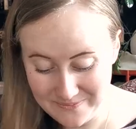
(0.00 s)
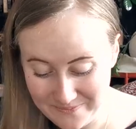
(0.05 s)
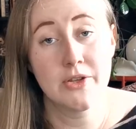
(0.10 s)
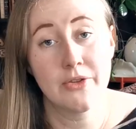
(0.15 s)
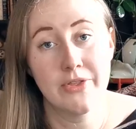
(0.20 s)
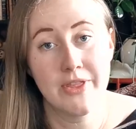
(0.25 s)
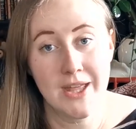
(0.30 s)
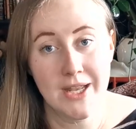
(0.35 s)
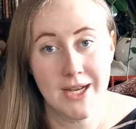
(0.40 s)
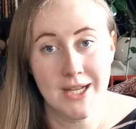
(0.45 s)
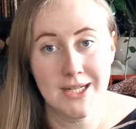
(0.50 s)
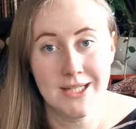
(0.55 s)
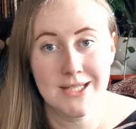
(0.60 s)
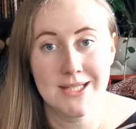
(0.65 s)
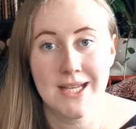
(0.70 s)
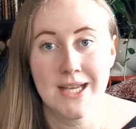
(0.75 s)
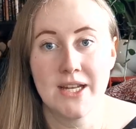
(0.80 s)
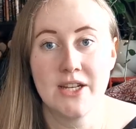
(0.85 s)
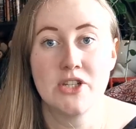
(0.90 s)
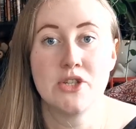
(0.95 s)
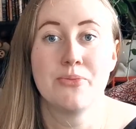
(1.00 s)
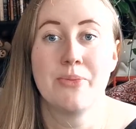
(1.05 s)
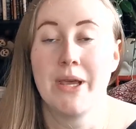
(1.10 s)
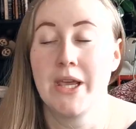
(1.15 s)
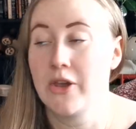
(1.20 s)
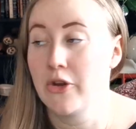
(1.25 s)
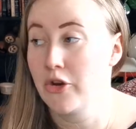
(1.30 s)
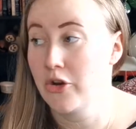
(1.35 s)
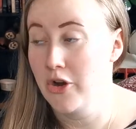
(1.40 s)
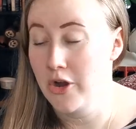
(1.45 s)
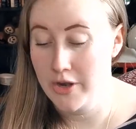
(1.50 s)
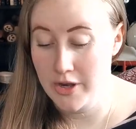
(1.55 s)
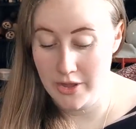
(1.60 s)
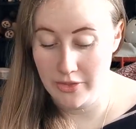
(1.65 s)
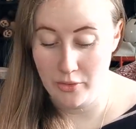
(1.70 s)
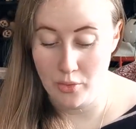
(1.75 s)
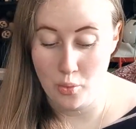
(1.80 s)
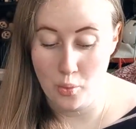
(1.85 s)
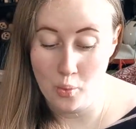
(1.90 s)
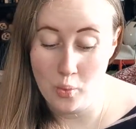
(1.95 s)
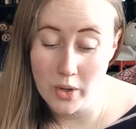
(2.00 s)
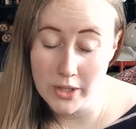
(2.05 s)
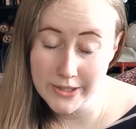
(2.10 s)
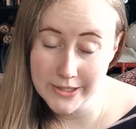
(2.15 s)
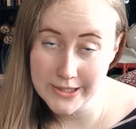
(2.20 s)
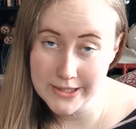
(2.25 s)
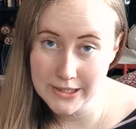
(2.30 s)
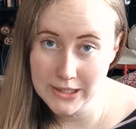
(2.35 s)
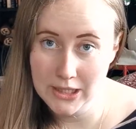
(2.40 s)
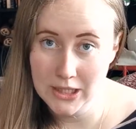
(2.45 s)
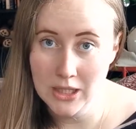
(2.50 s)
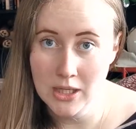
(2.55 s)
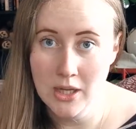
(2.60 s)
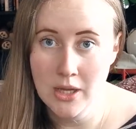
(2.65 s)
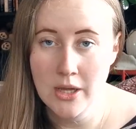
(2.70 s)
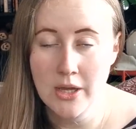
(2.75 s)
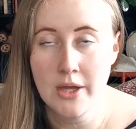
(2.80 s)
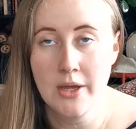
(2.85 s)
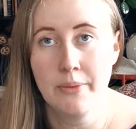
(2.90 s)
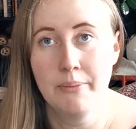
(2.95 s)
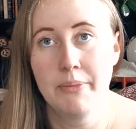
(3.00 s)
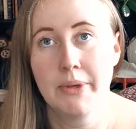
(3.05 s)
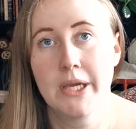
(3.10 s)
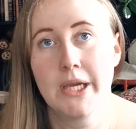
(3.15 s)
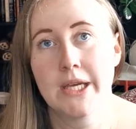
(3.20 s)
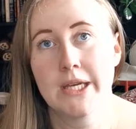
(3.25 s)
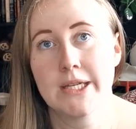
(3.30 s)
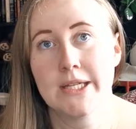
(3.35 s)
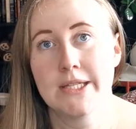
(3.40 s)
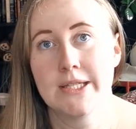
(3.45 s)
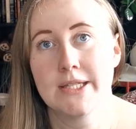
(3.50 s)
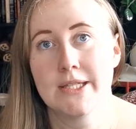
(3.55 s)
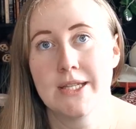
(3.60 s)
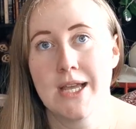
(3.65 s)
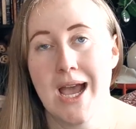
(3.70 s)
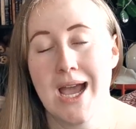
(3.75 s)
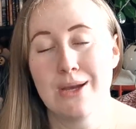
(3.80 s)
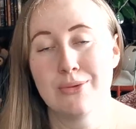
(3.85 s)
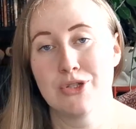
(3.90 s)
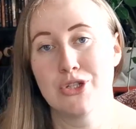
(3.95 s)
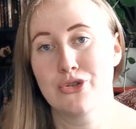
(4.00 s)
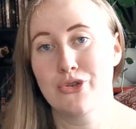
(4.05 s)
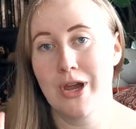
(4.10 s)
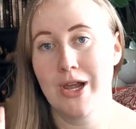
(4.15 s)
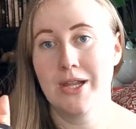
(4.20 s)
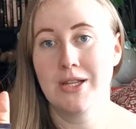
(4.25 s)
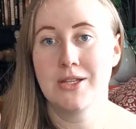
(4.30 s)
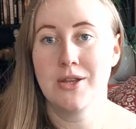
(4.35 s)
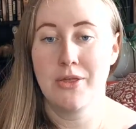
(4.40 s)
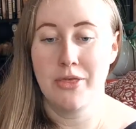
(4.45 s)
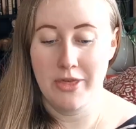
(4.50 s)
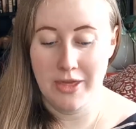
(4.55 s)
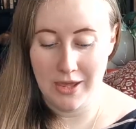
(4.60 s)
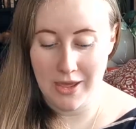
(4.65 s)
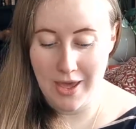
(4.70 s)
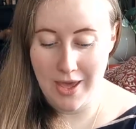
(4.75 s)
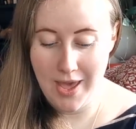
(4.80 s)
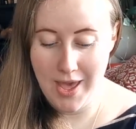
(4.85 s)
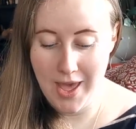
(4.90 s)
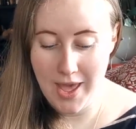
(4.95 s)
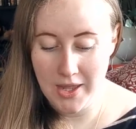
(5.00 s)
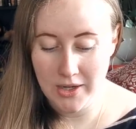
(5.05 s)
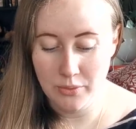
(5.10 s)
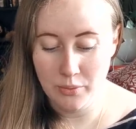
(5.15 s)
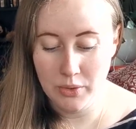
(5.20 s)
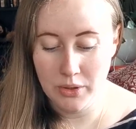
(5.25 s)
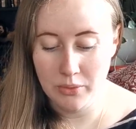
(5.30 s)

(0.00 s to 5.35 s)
So then I decided to make her another onesie because I was trying to think ahead.